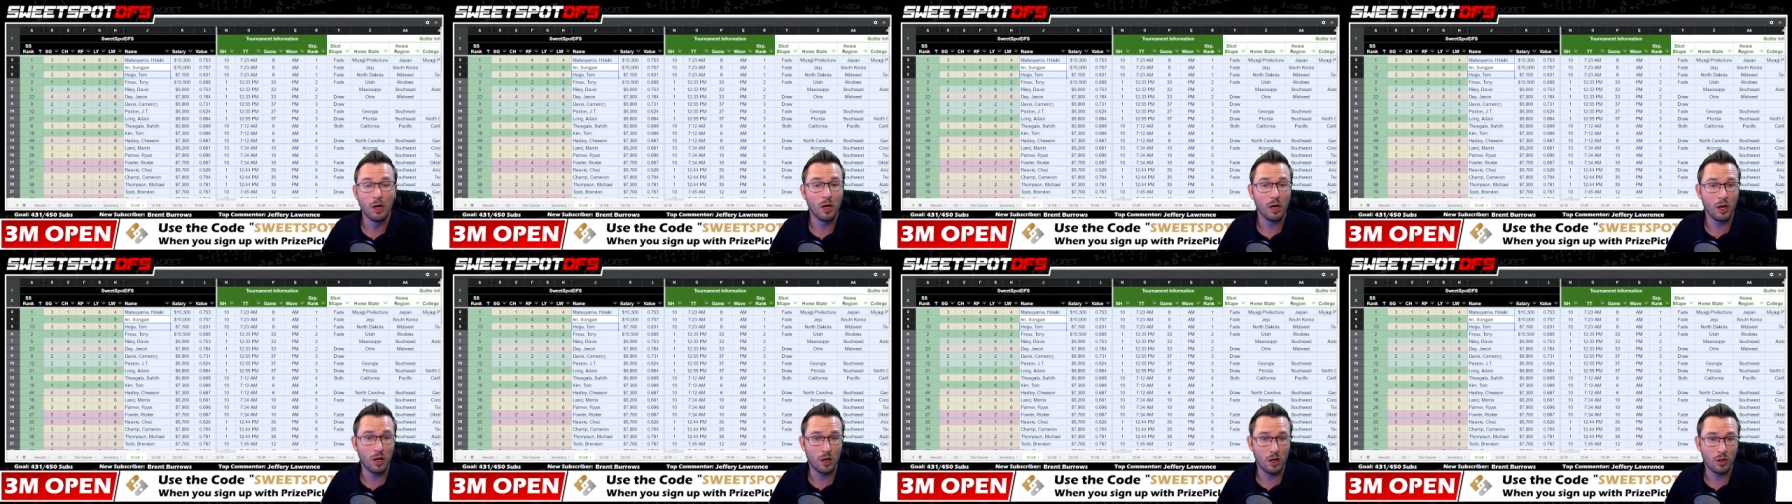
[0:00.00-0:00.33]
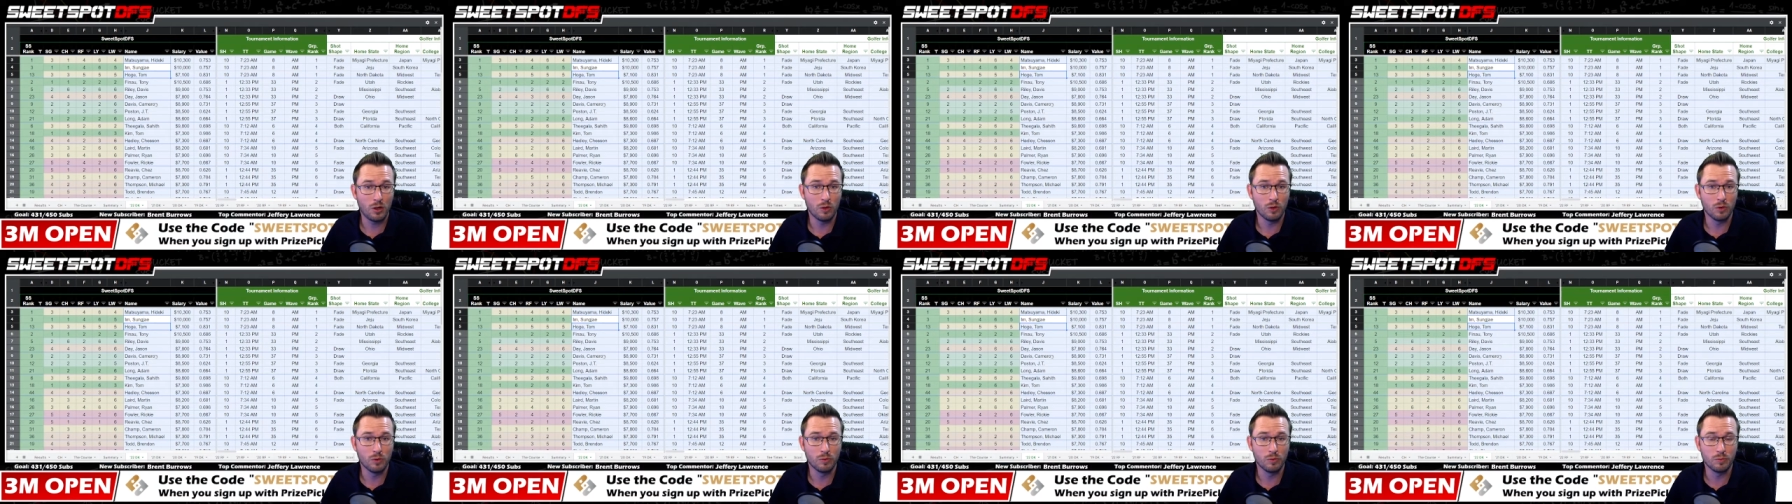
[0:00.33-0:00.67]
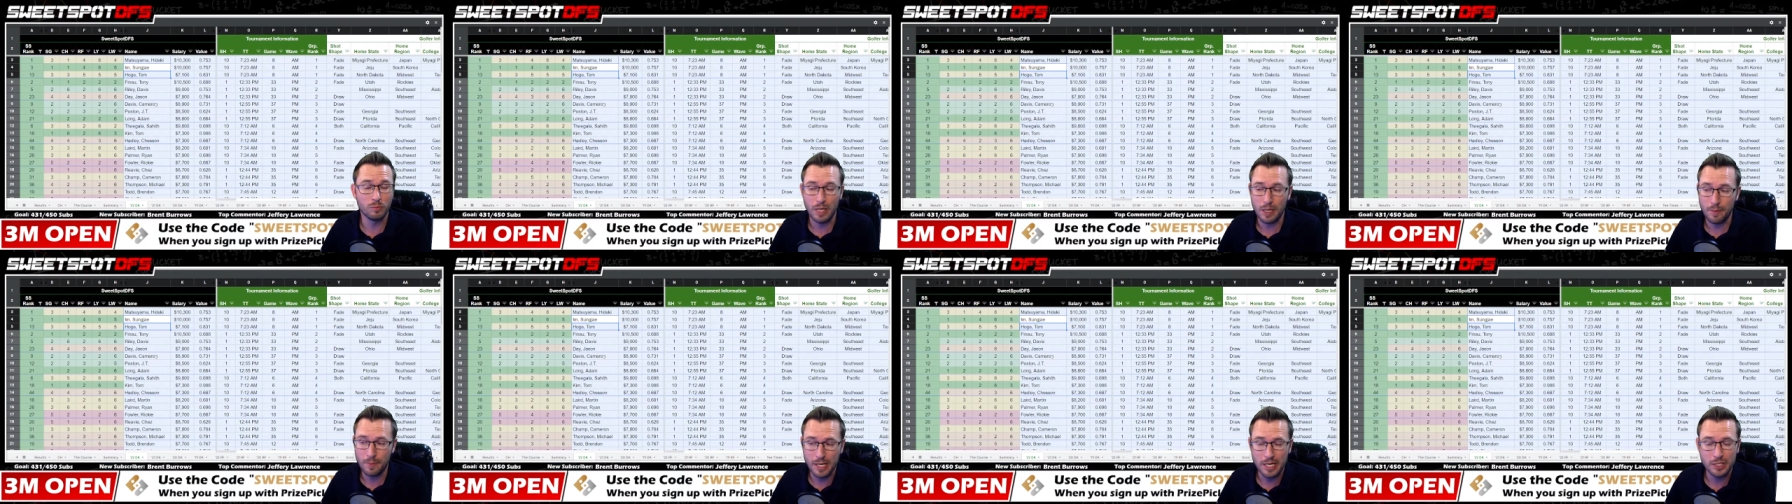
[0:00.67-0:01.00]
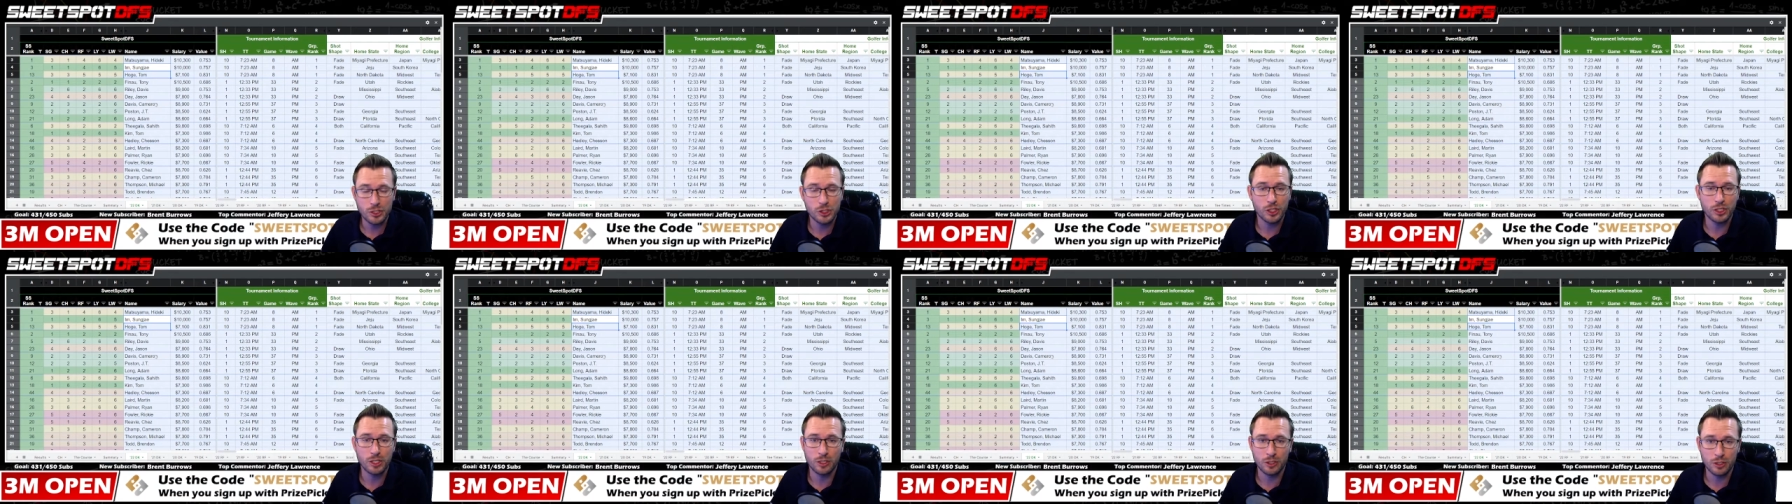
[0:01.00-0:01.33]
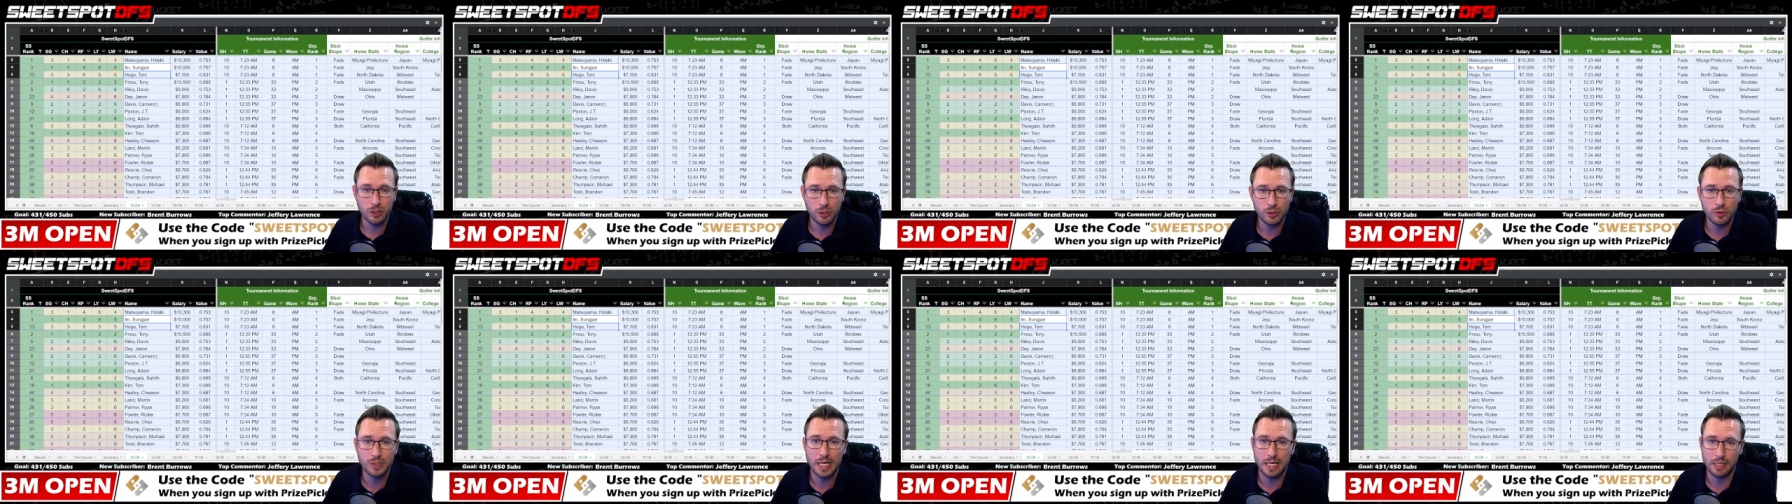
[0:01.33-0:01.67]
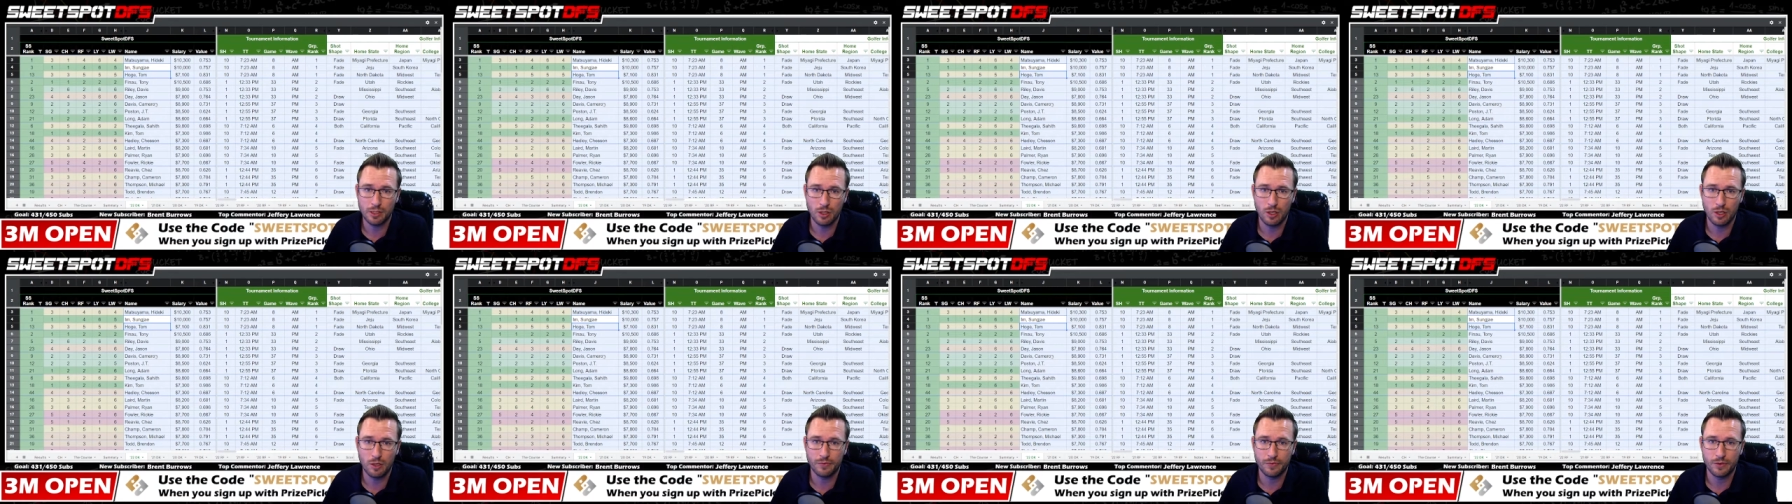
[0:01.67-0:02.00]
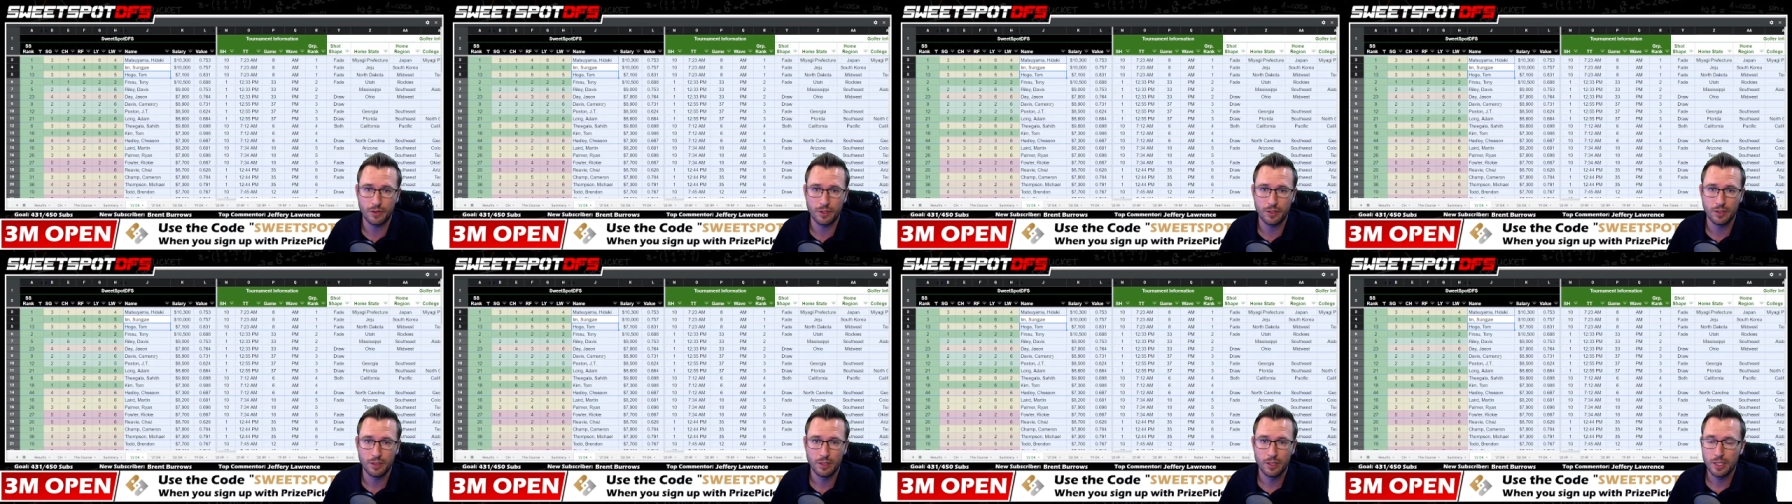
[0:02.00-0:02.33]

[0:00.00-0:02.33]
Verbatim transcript: oh, maybe I should include that golfer.